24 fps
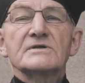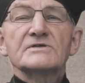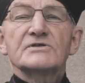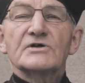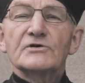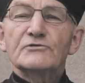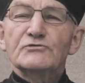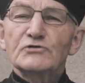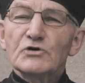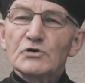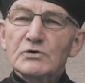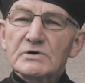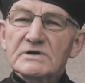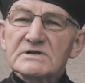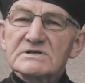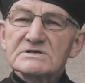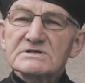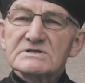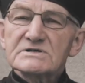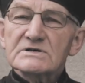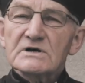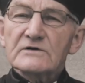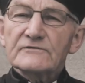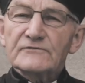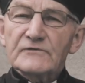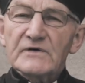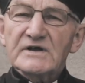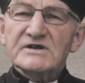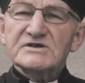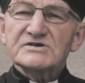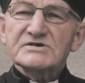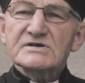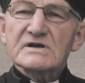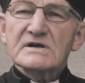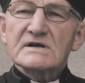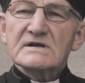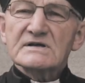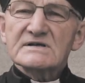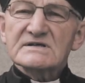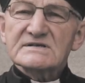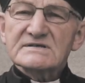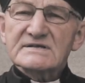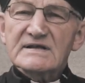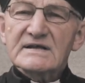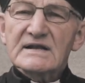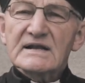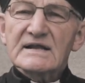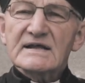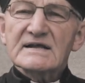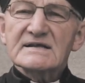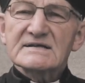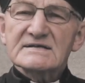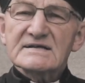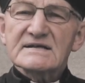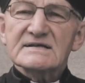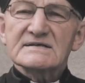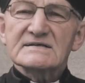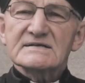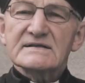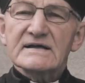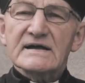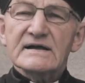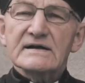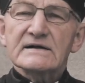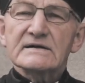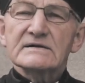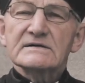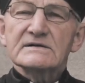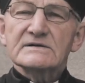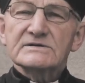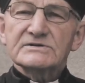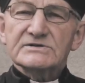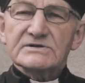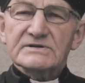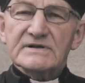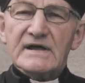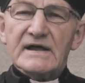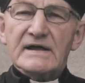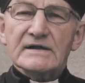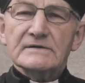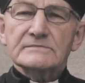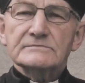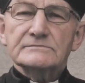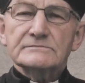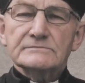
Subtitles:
the ruins of which still exist there today.